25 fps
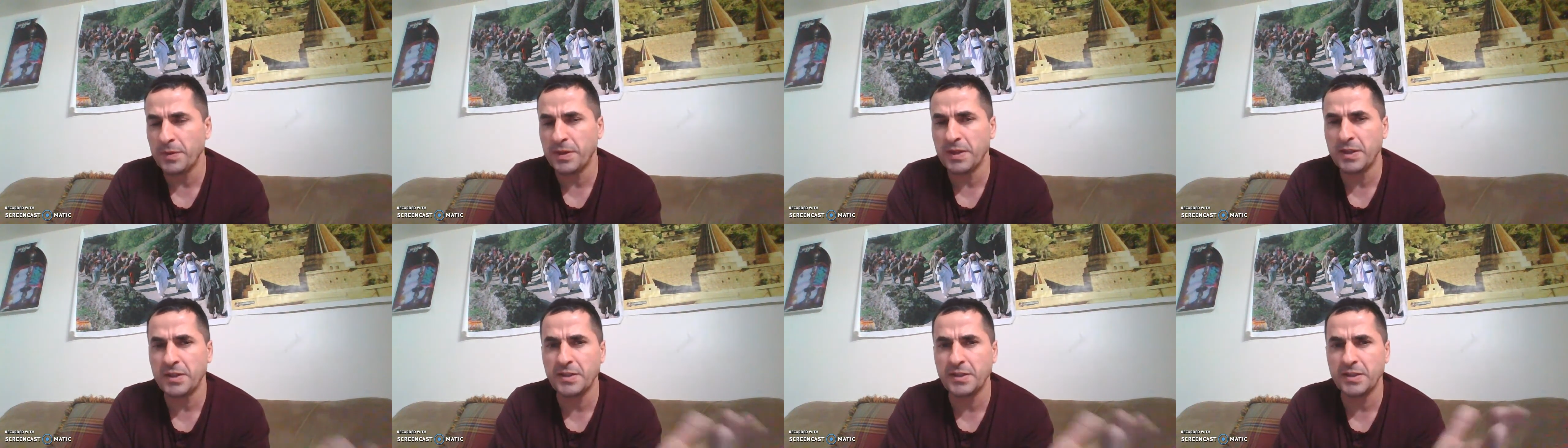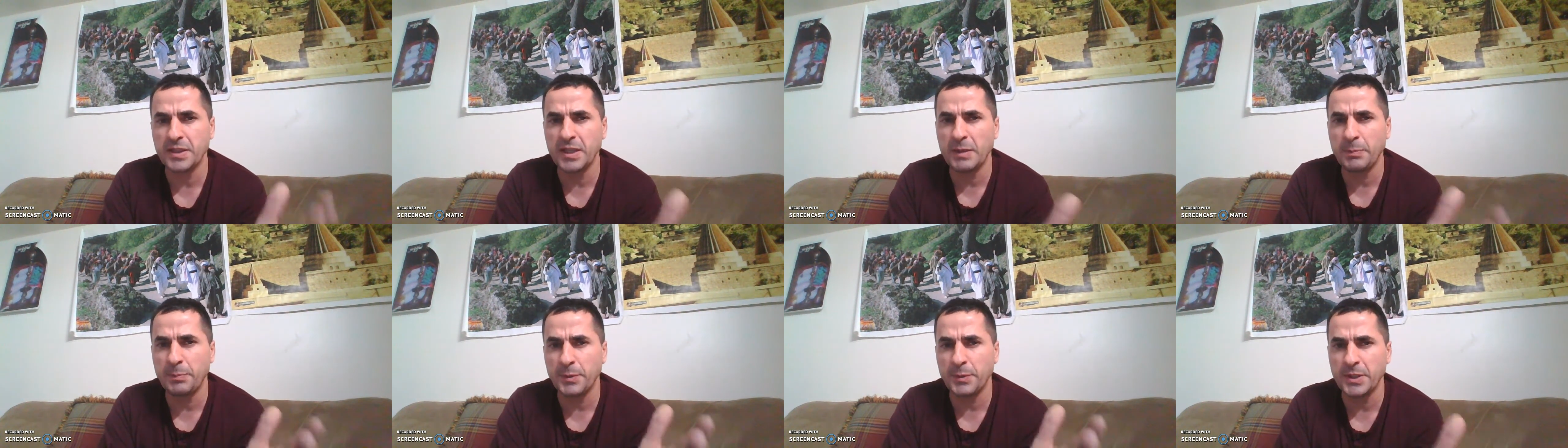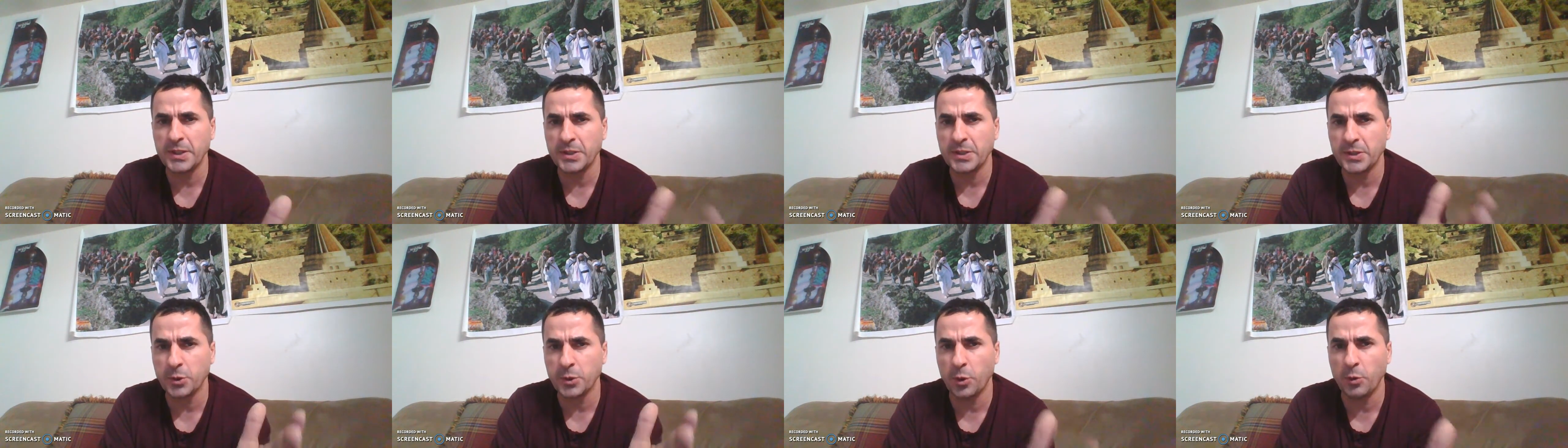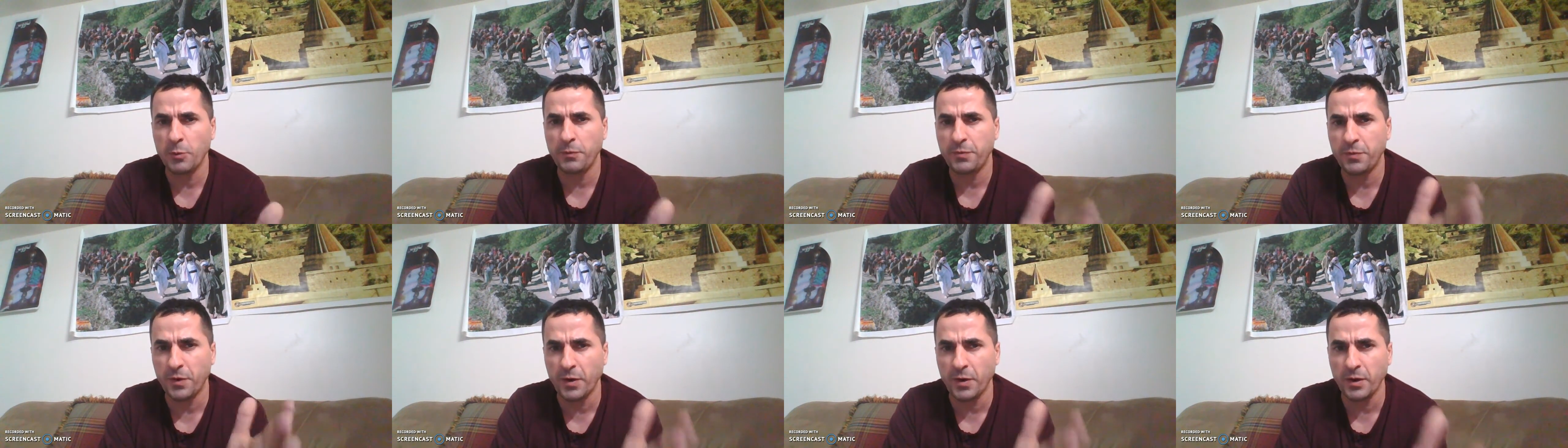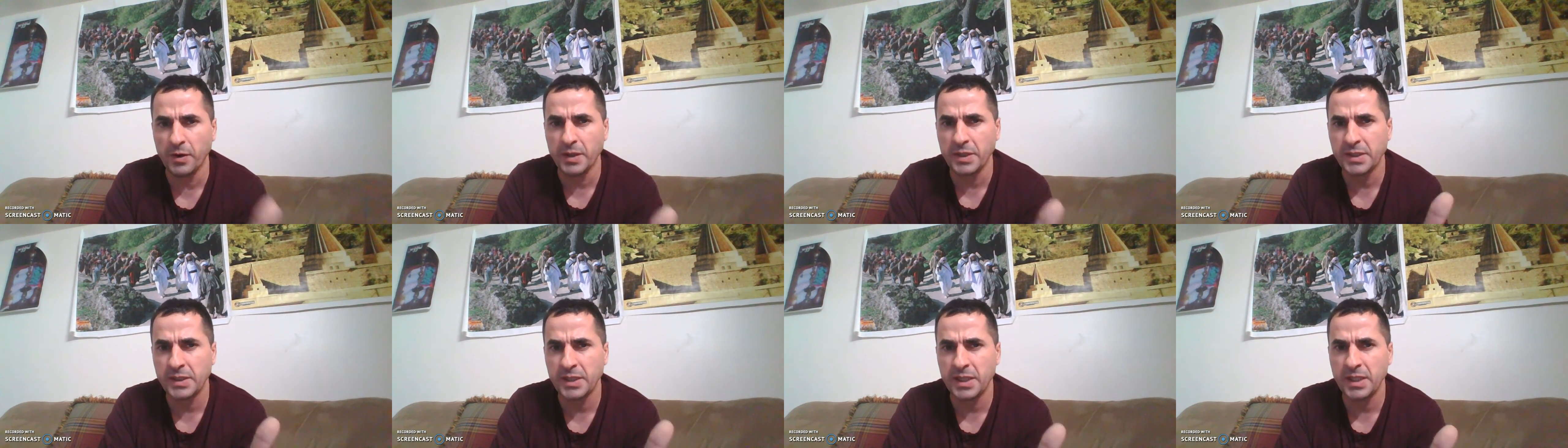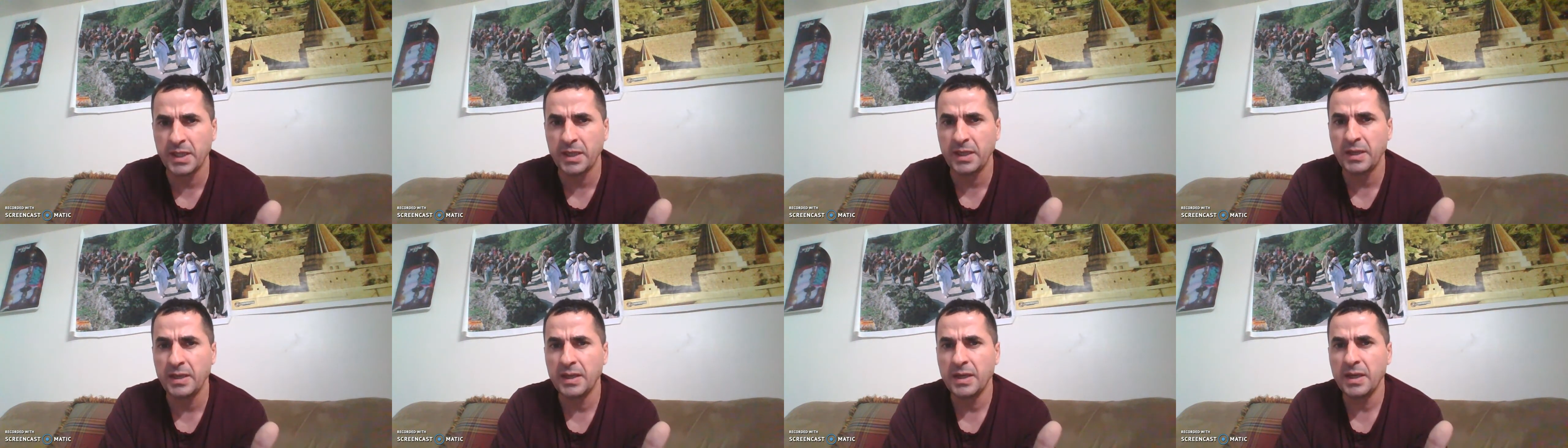The slippery slope
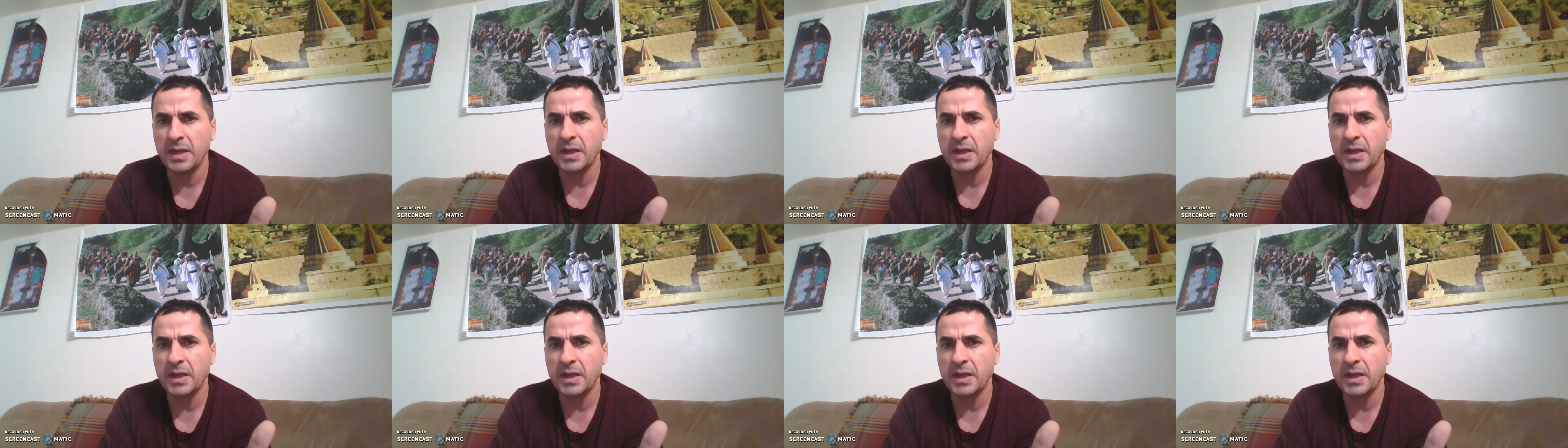fallacy